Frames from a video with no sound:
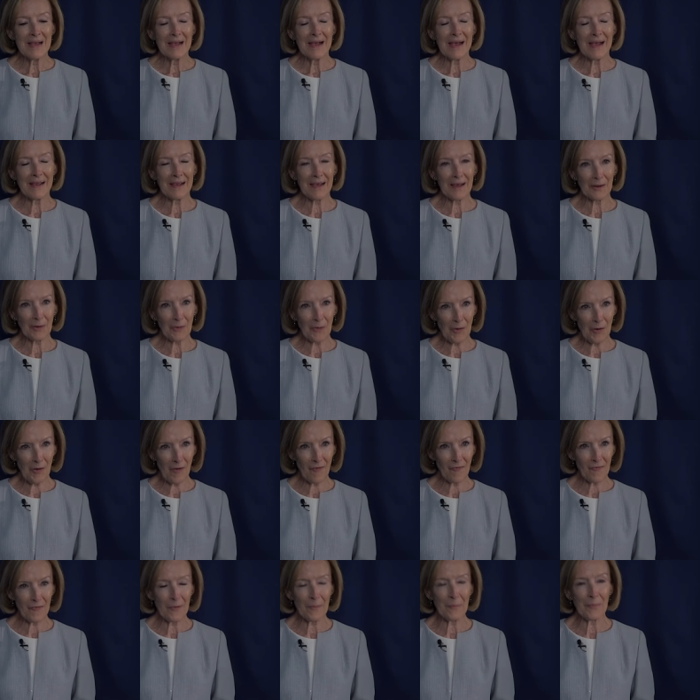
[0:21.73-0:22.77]
I got a
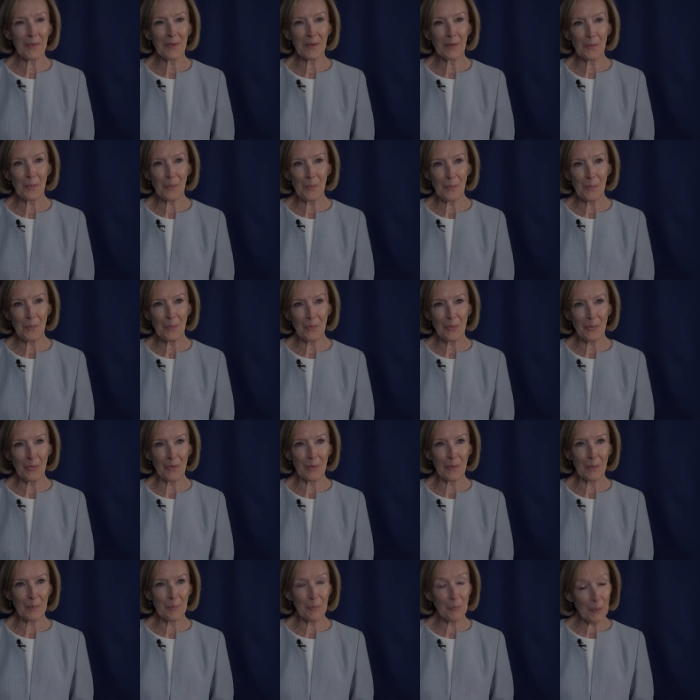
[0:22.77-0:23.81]
call from the,
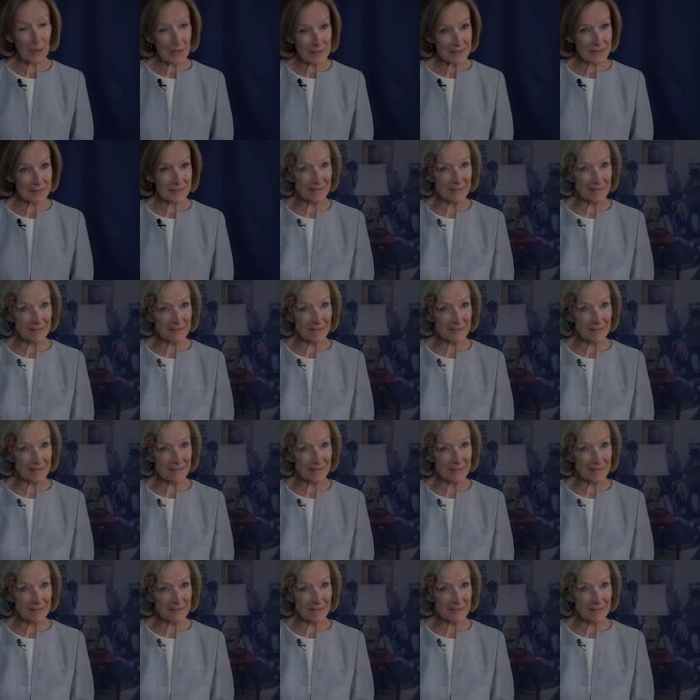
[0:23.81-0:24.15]
the press